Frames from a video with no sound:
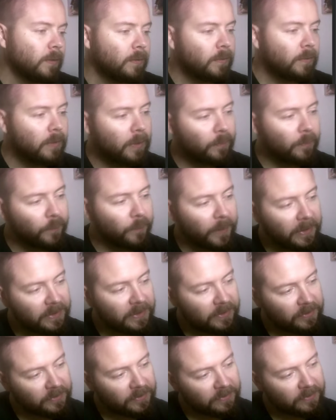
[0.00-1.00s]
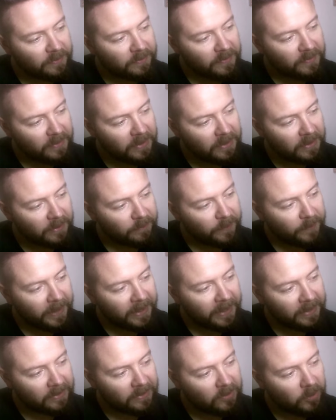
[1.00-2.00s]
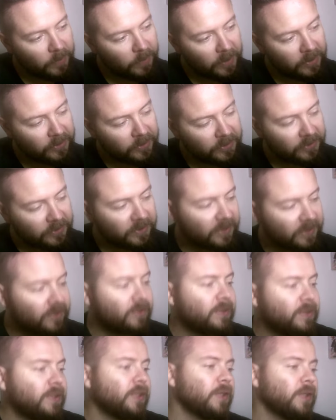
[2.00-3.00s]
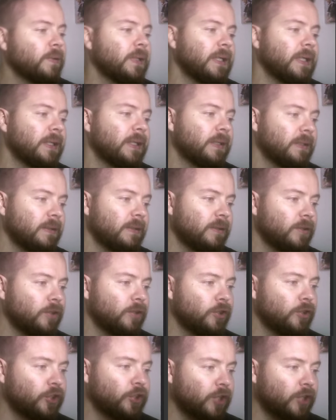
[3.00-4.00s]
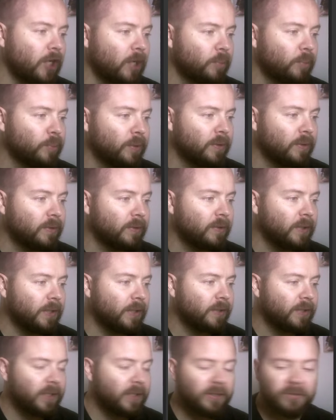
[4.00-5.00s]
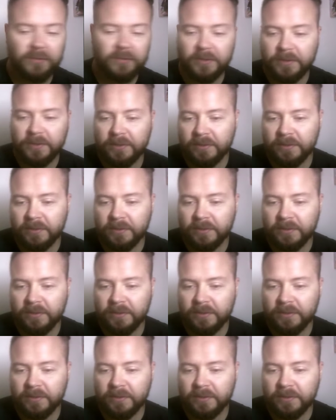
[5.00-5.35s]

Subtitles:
and just make it come across as, you know, like sharp and dangerous.